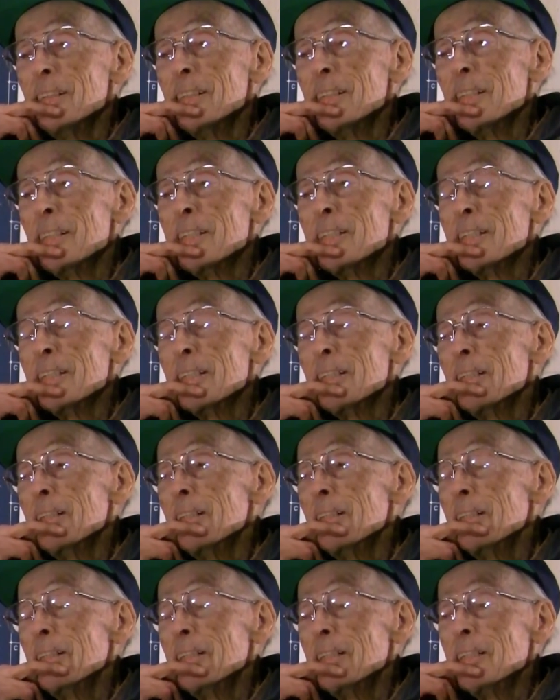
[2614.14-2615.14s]
And
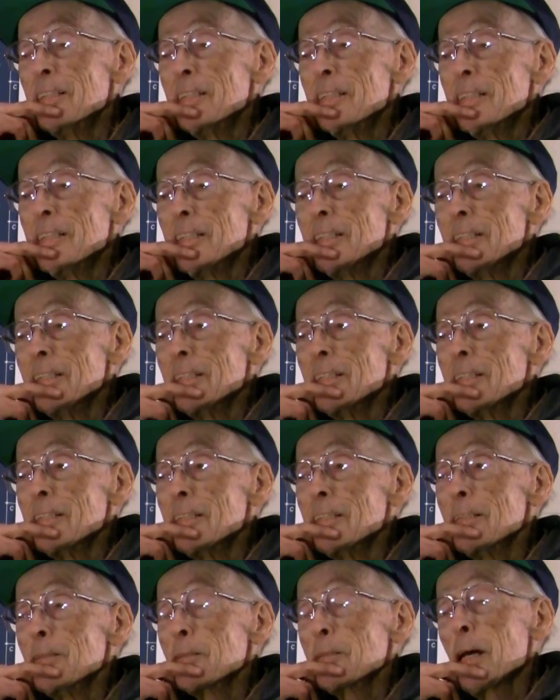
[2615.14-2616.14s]

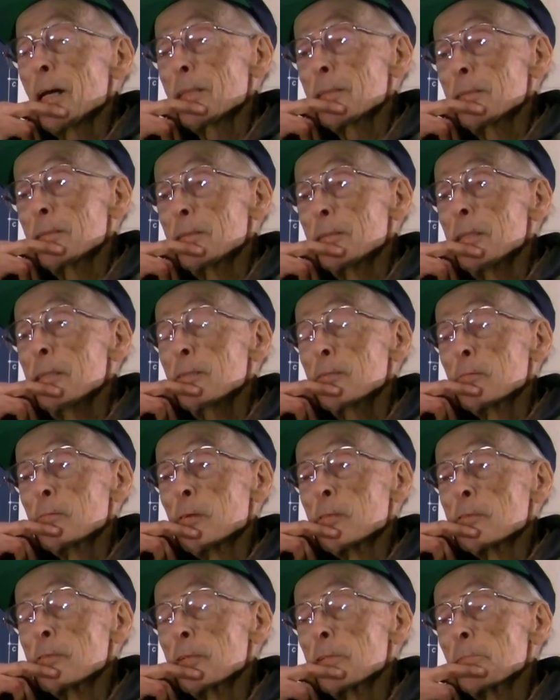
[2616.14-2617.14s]
it got
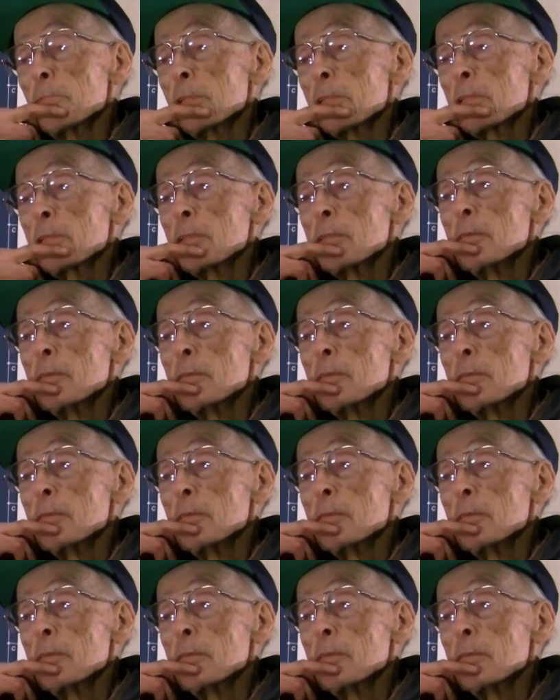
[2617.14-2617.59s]
interesting, but...